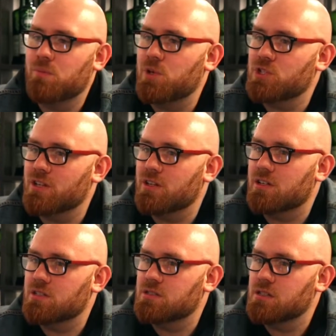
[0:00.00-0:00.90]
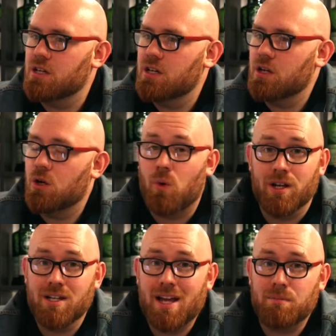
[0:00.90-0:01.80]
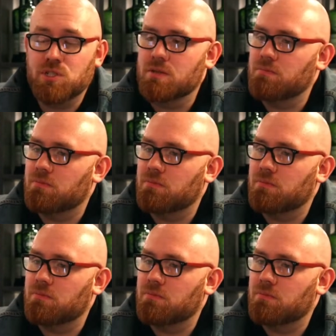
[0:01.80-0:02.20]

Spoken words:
which I think is quite apt.